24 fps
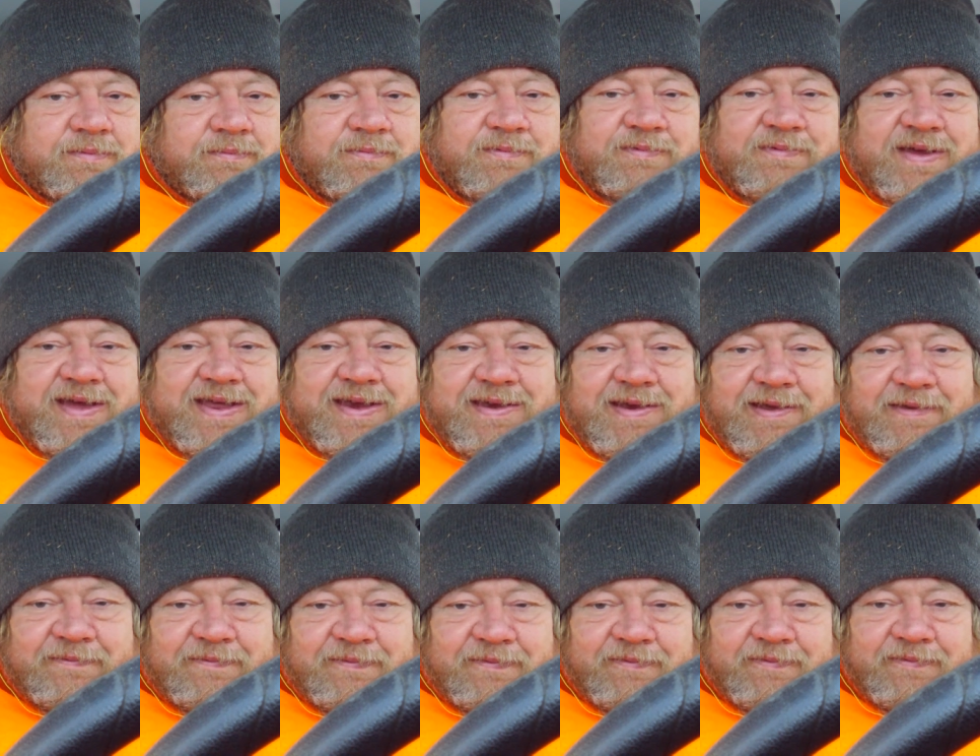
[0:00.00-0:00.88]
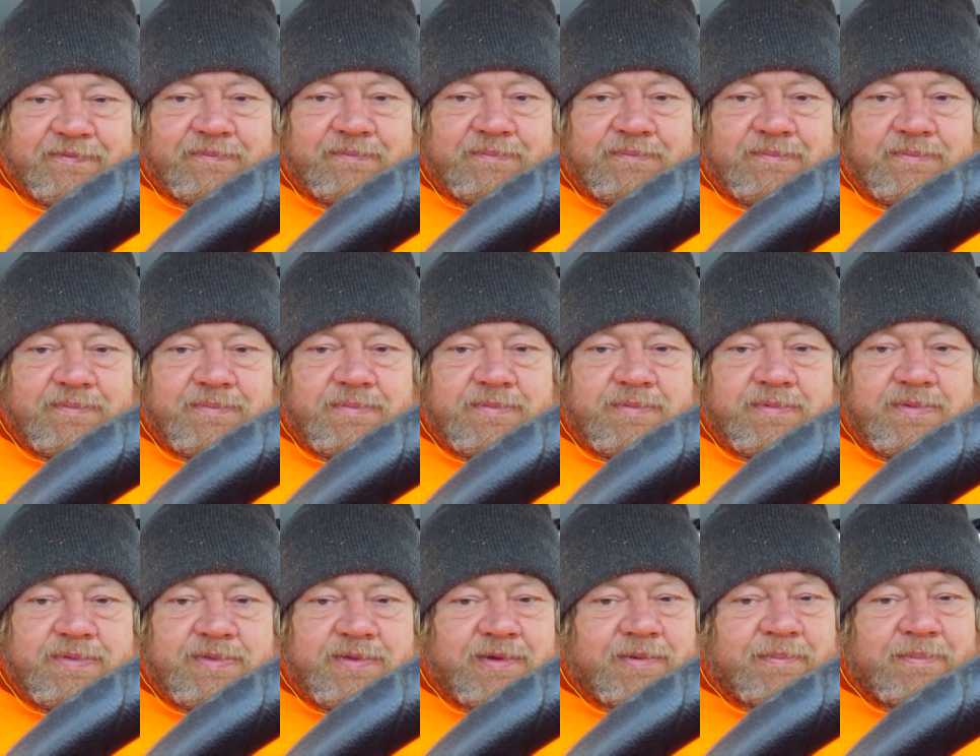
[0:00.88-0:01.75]
We've had enough of them.
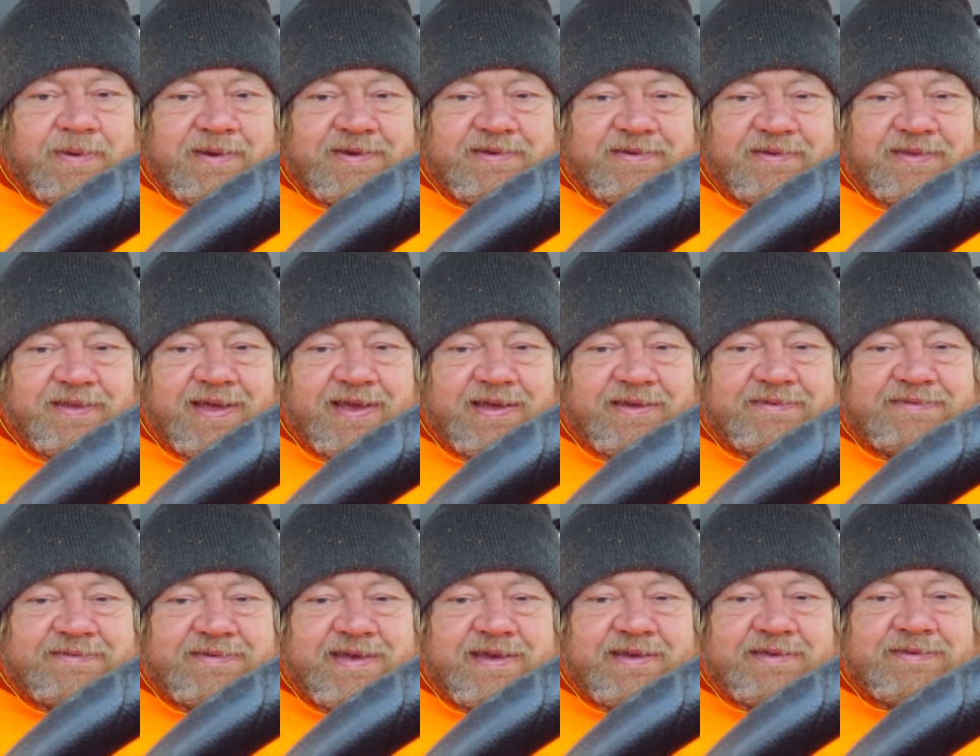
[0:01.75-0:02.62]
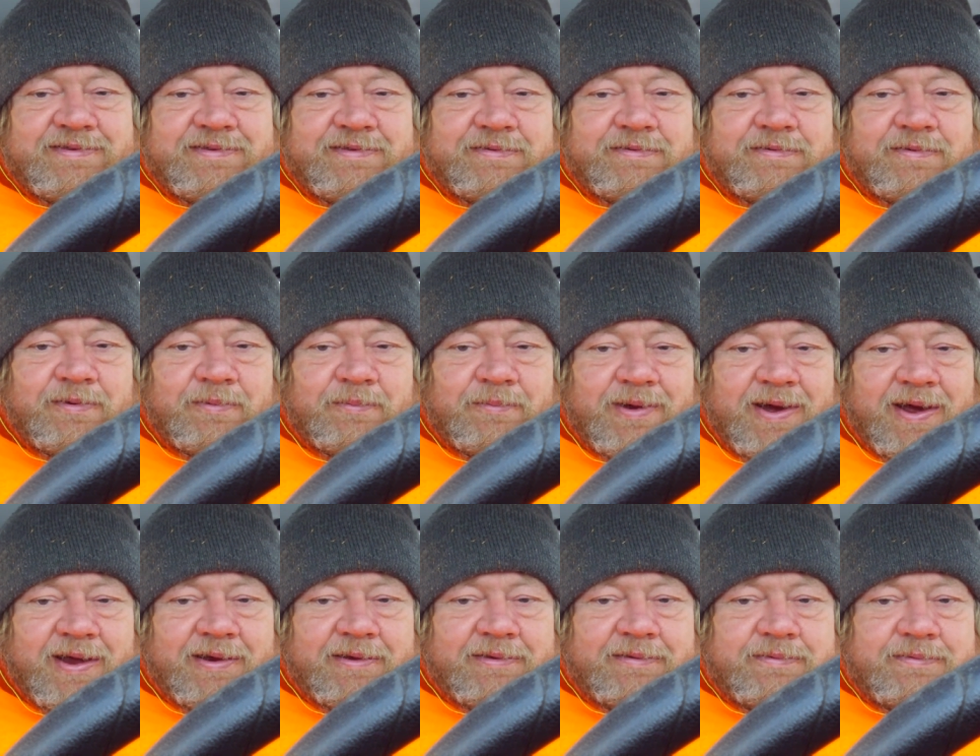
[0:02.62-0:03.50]
They're a bunch of lying sacks and you know what.